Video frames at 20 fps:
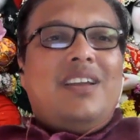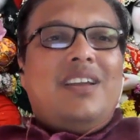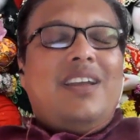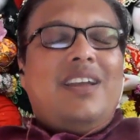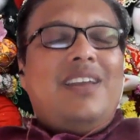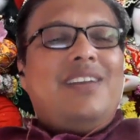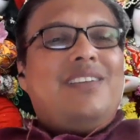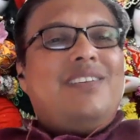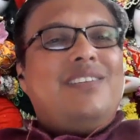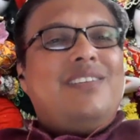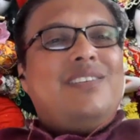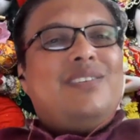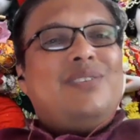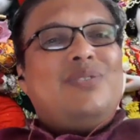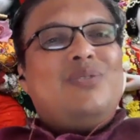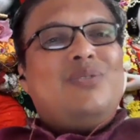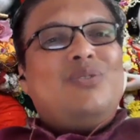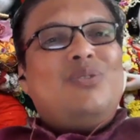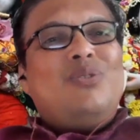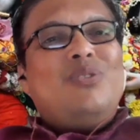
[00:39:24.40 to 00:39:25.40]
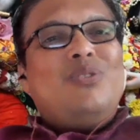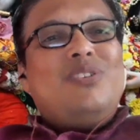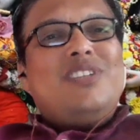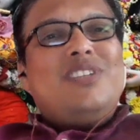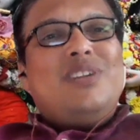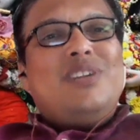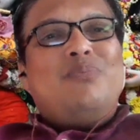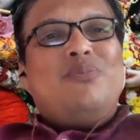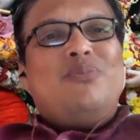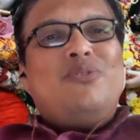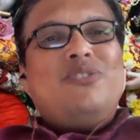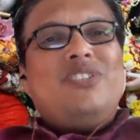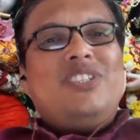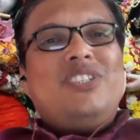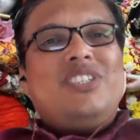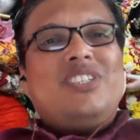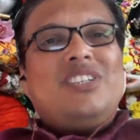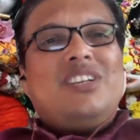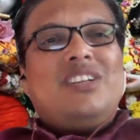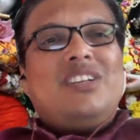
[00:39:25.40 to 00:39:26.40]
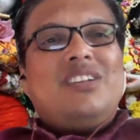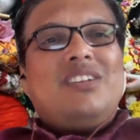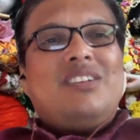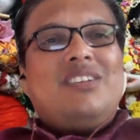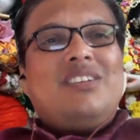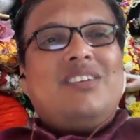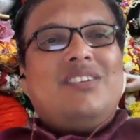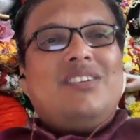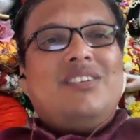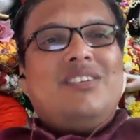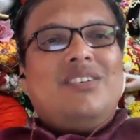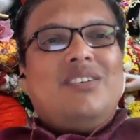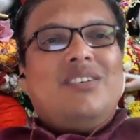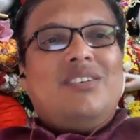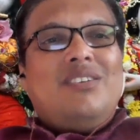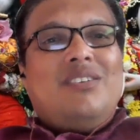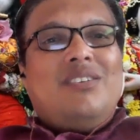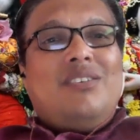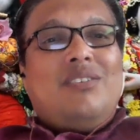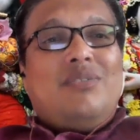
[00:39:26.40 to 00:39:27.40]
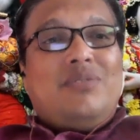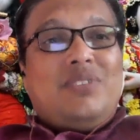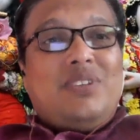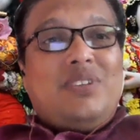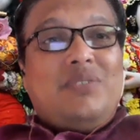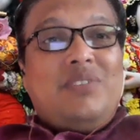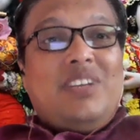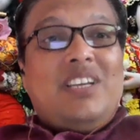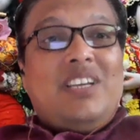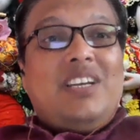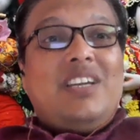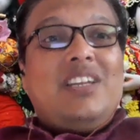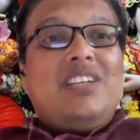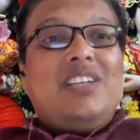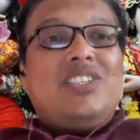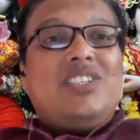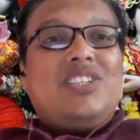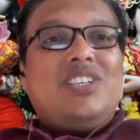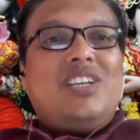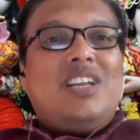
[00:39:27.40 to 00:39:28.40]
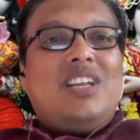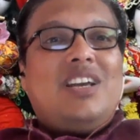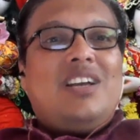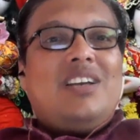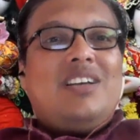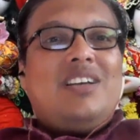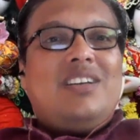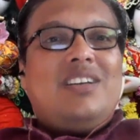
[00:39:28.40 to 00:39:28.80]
and return to the original position of serving Krishna.